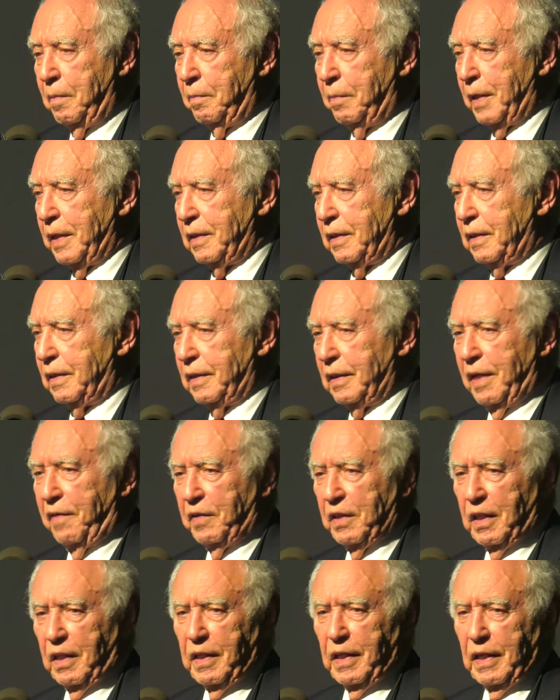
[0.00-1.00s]
But
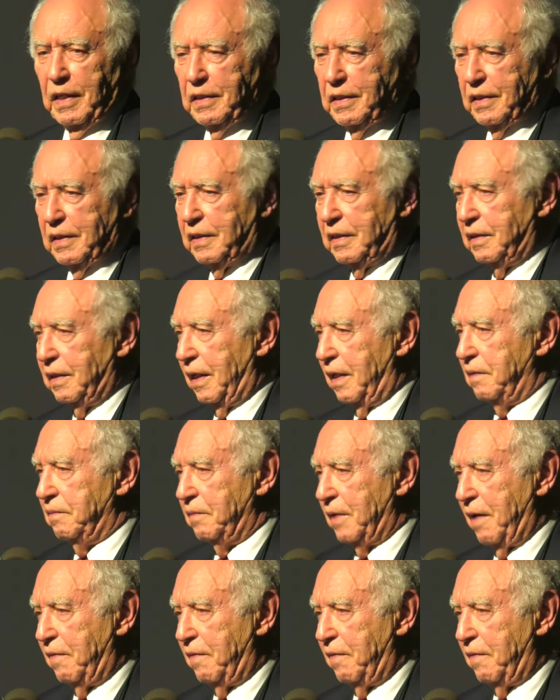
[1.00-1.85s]
nevertheless, uh,